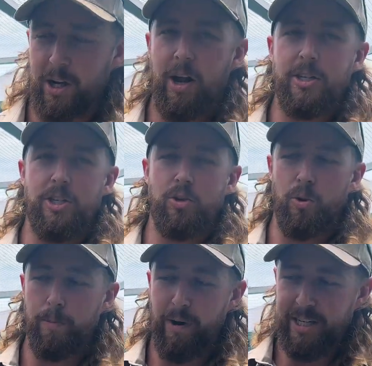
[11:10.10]
closing
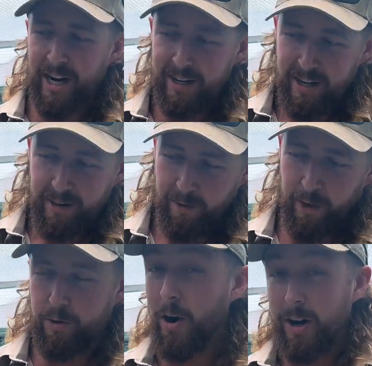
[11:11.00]
jaw pressure for
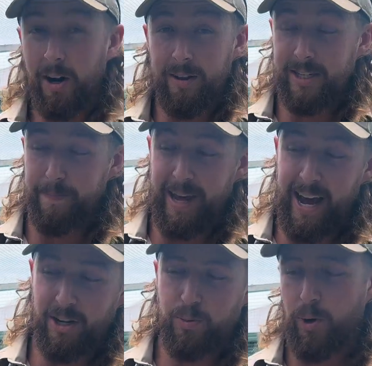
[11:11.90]
a crocodile that's
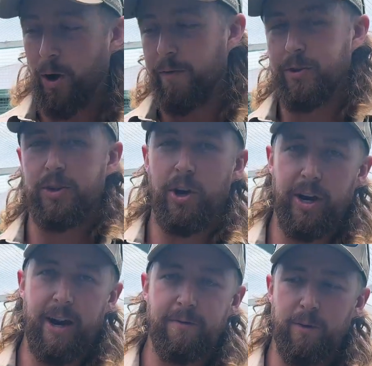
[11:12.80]
about 12 or
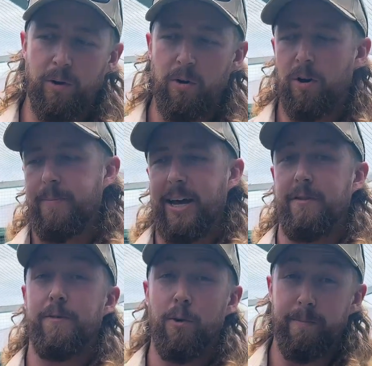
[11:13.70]
13 foot long, about the
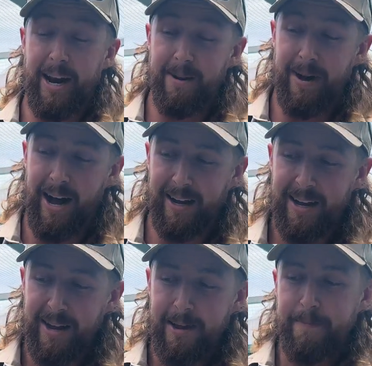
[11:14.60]
4 meter mark.
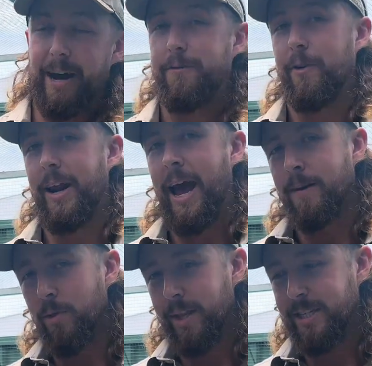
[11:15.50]
But for an
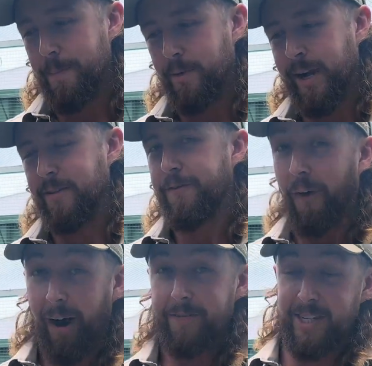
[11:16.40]
animal that's up around the
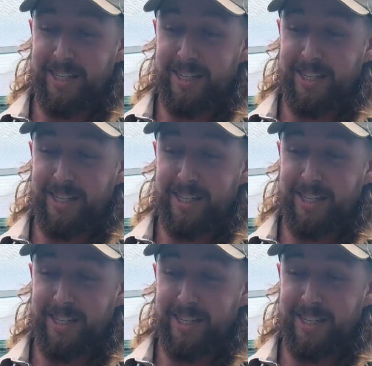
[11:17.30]
5 to